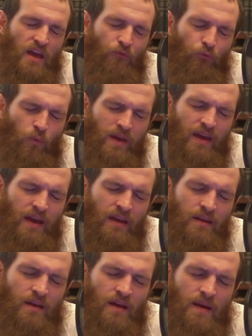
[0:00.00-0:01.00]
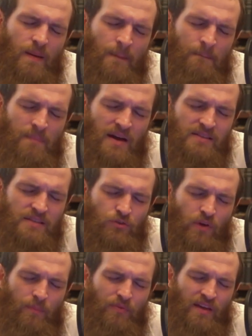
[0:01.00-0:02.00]
if we can
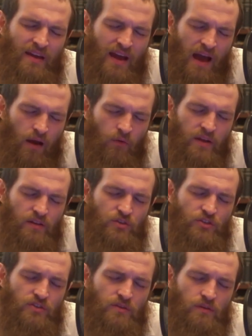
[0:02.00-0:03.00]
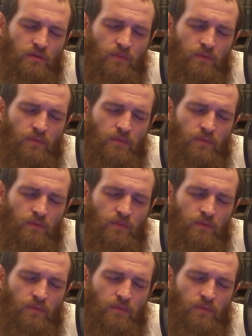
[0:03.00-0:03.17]
muster up the courage